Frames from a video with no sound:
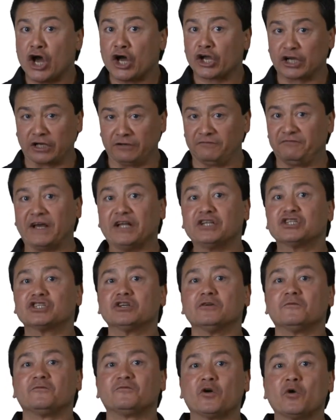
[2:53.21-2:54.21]

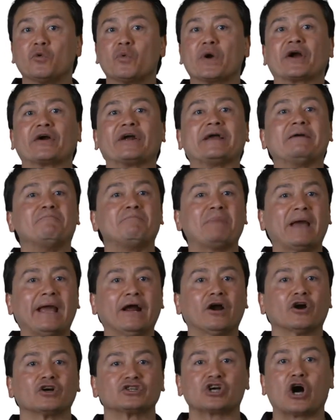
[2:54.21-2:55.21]
Conventional footwear
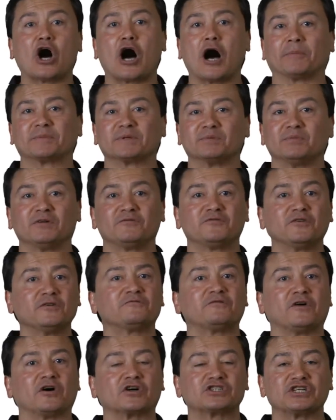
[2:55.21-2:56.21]
impairs optimal foot
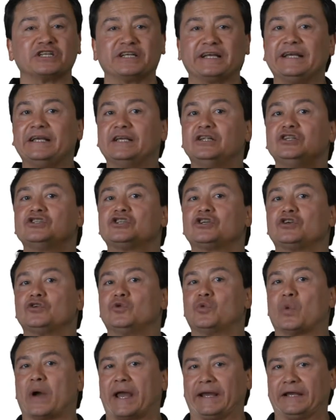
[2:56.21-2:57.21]
function in two
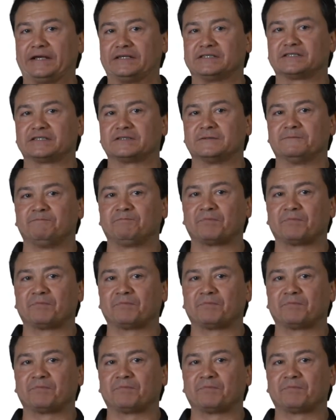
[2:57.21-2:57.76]
ways.